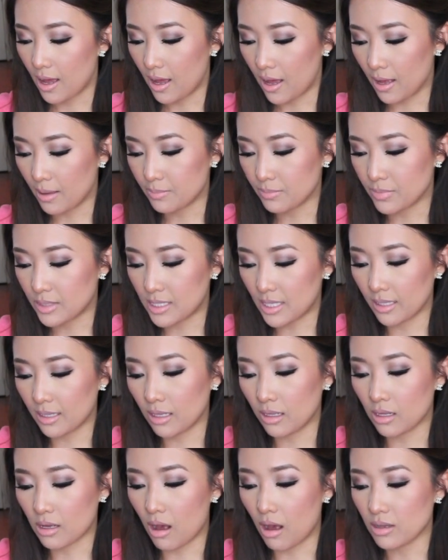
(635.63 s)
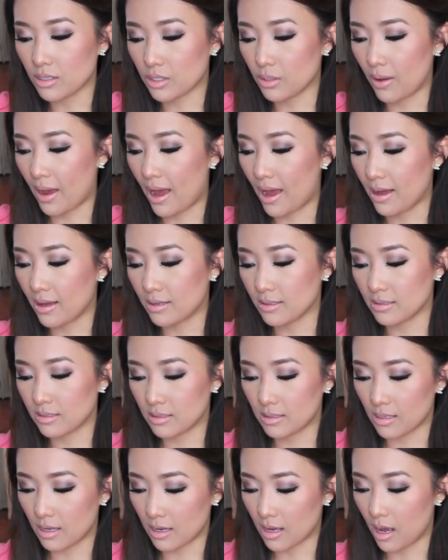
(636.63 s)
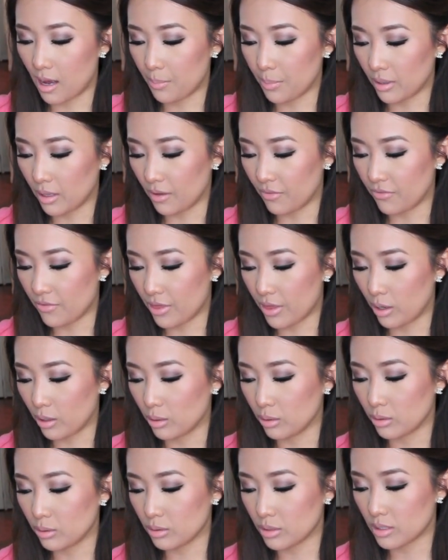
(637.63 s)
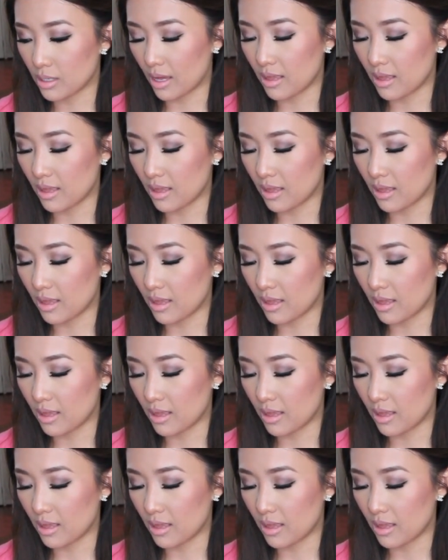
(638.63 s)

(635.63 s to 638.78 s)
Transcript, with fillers: um, Daily Look also has a couple of those.